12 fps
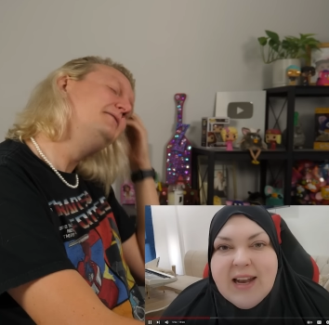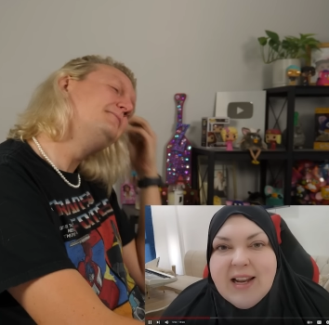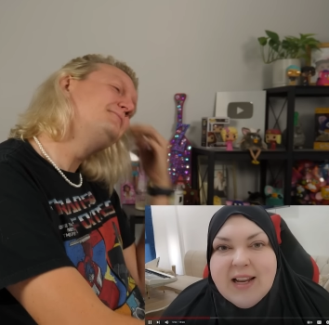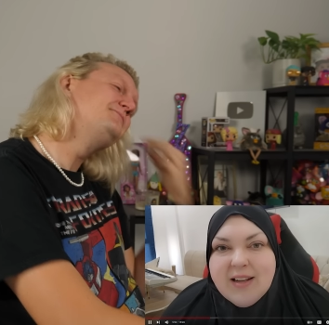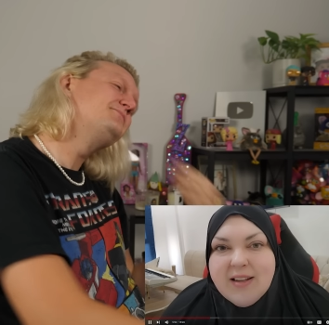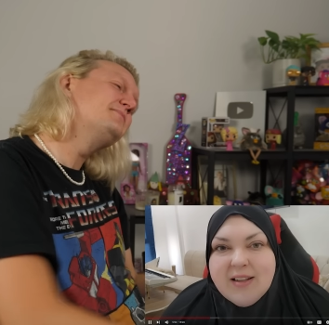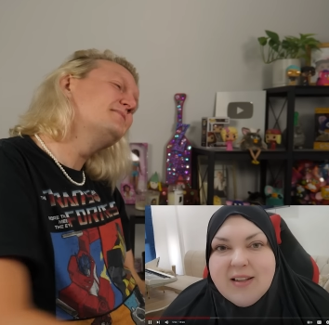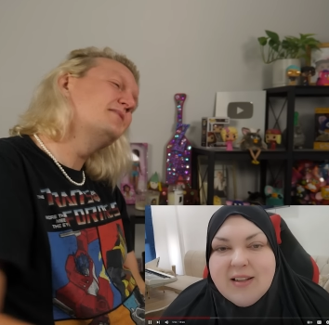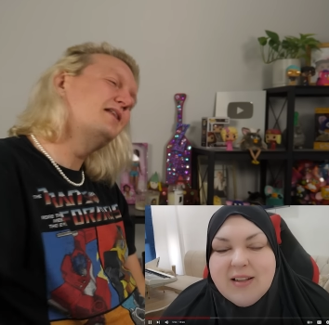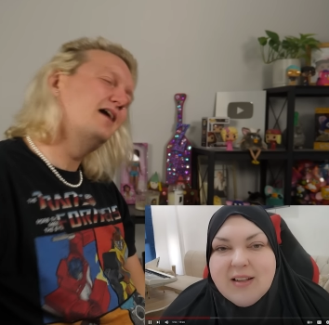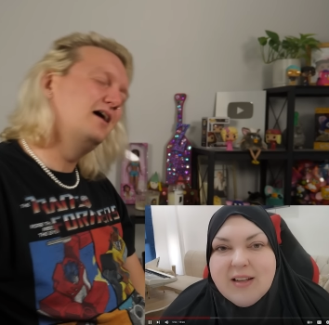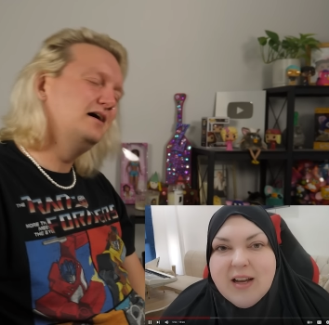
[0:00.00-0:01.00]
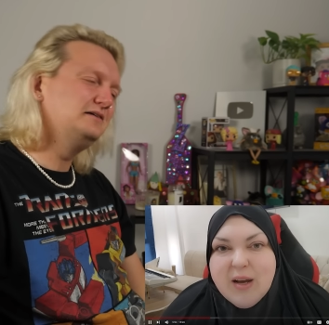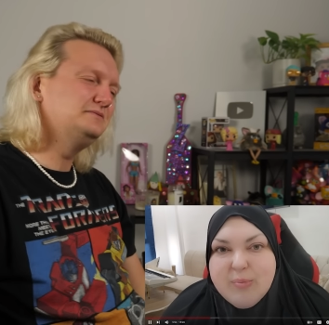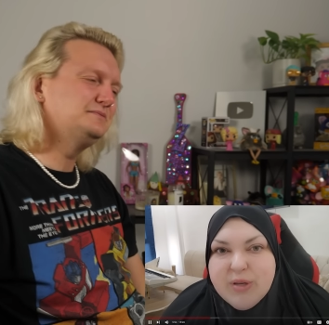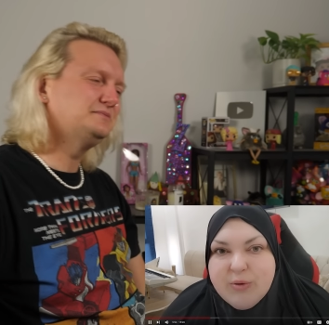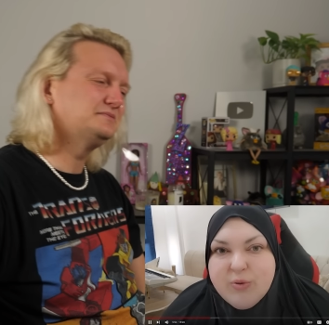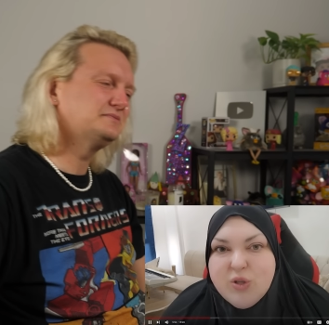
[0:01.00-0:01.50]
Speaker 1: any
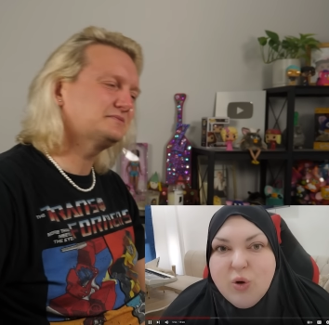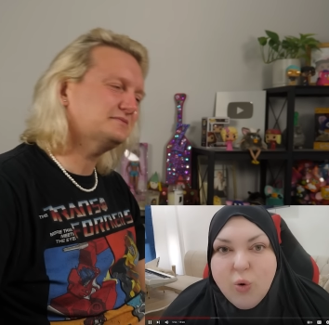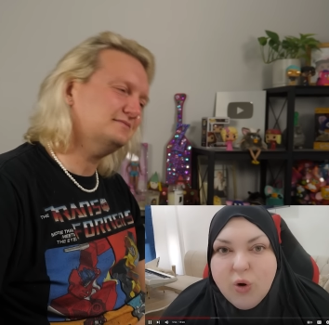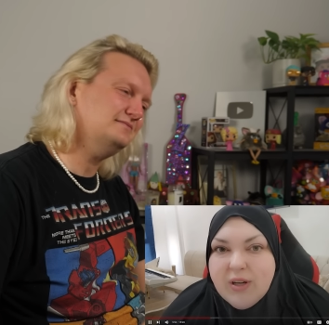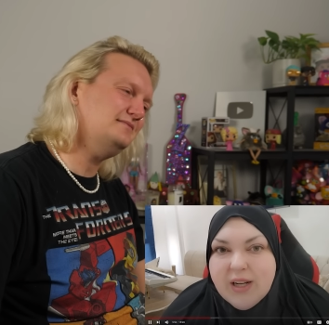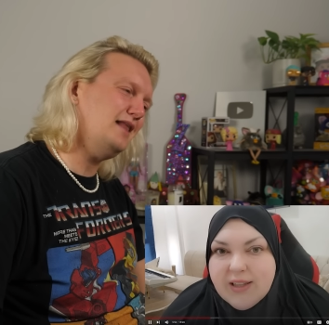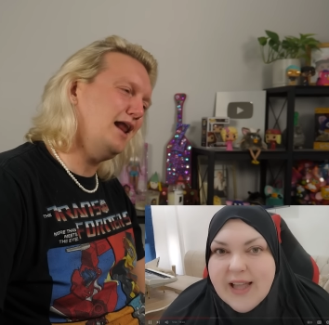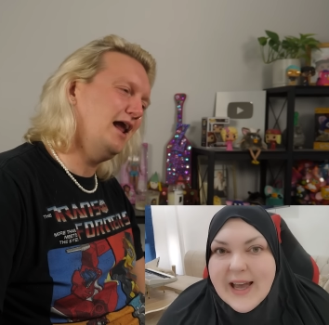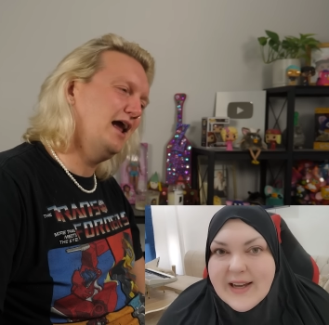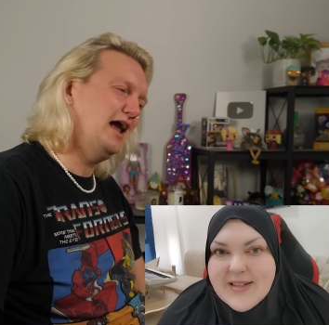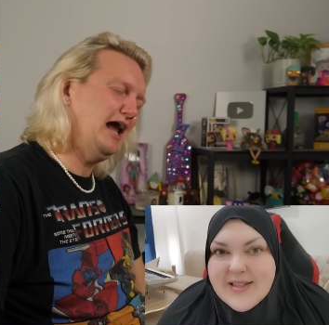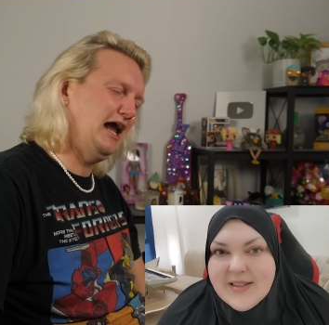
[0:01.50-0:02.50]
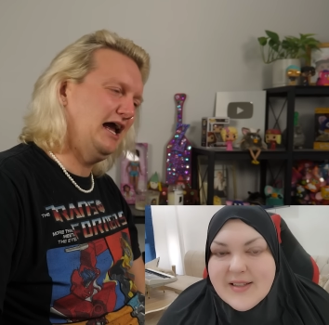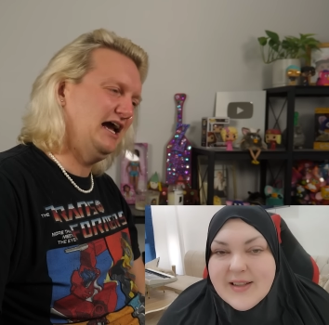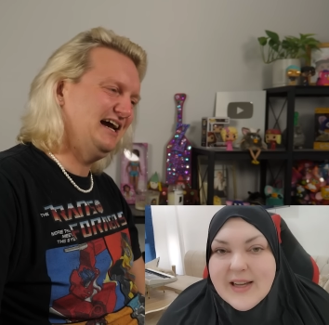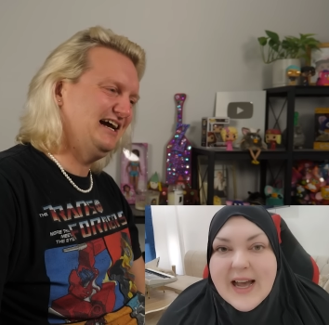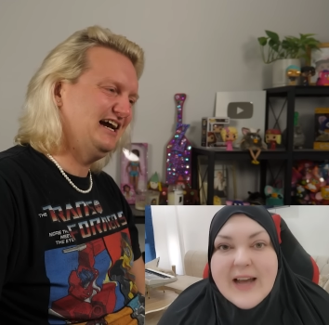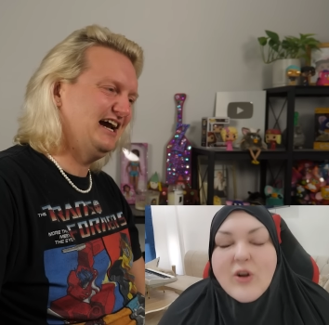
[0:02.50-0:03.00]
abuse or neglect
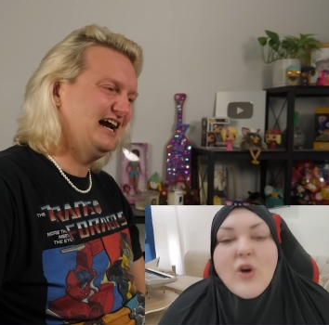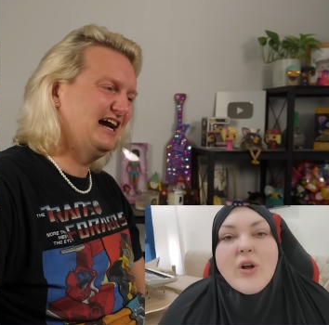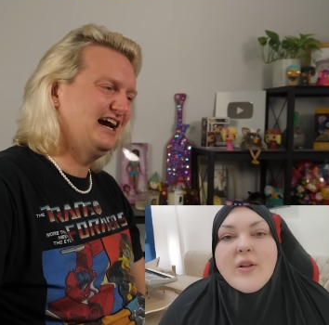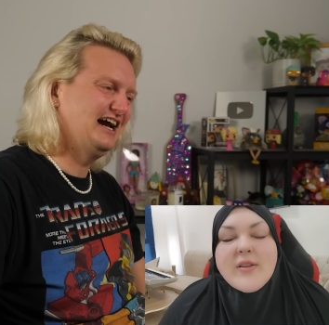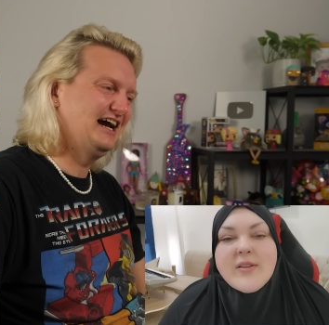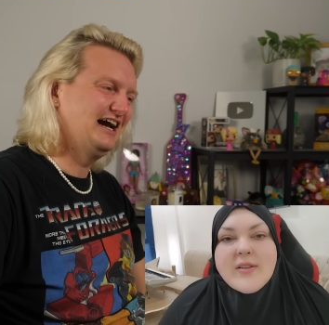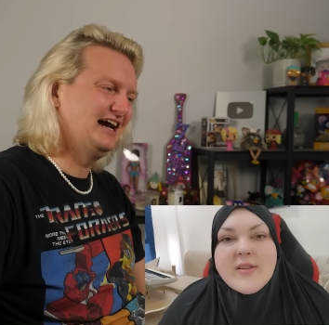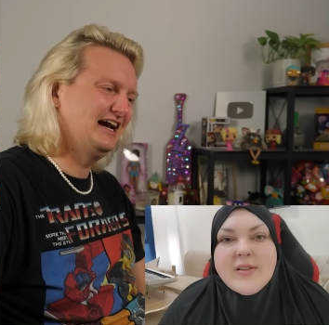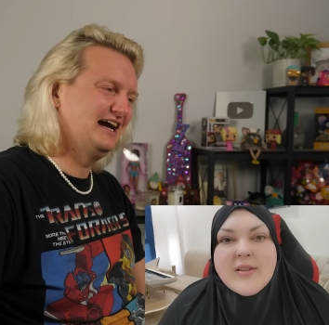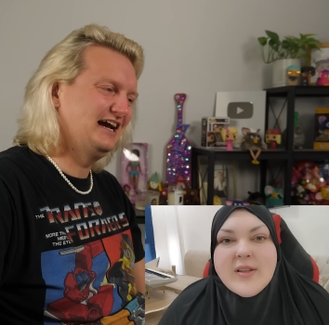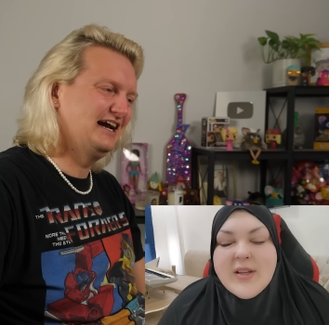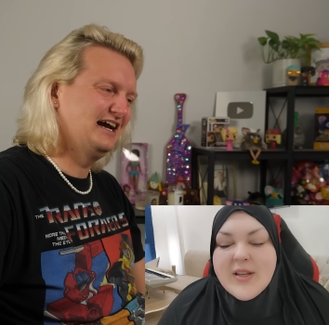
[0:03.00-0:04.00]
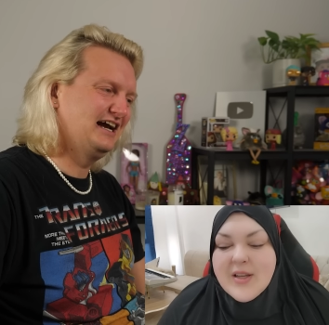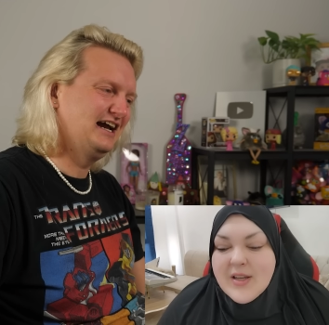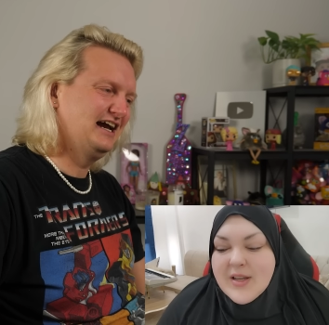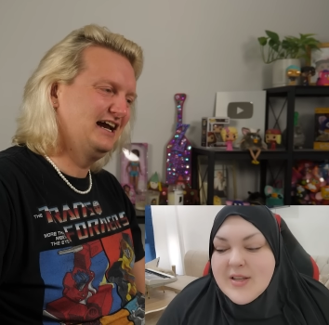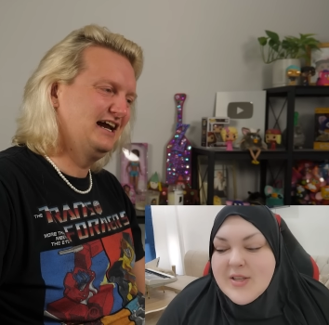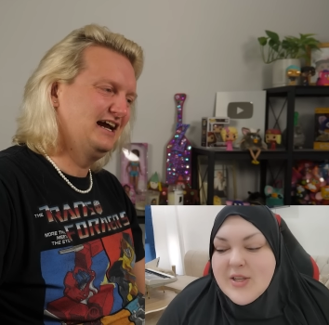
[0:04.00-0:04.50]
at all.
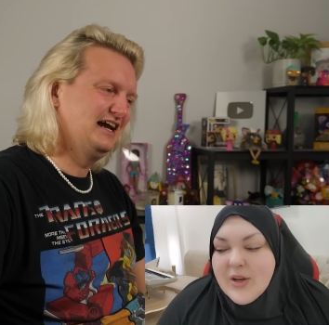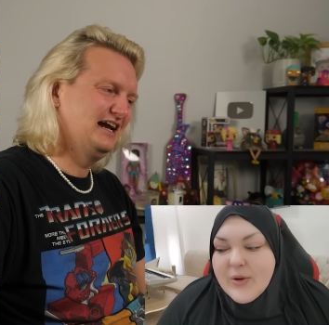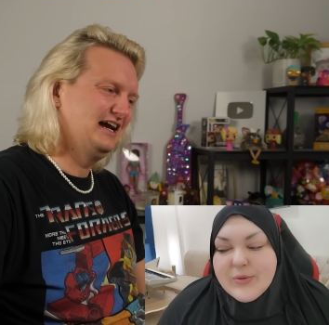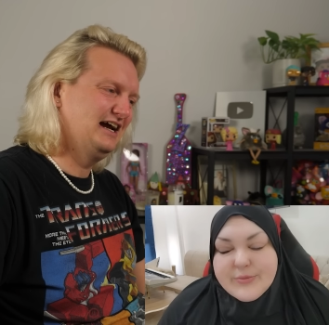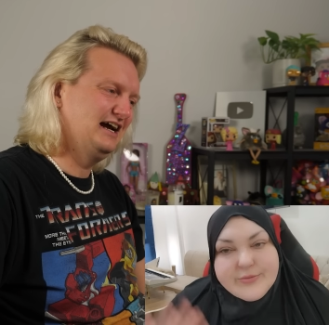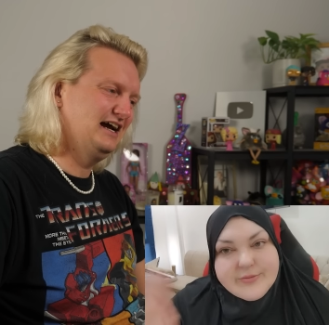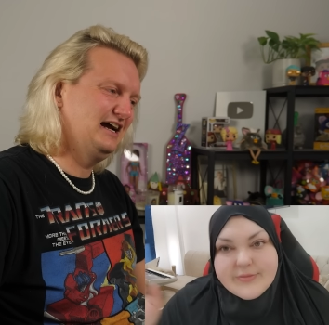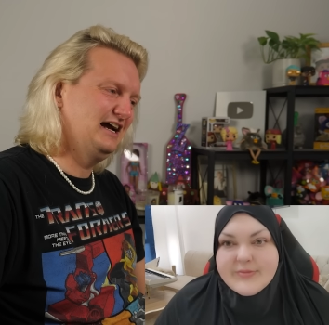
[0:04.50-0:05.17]
So,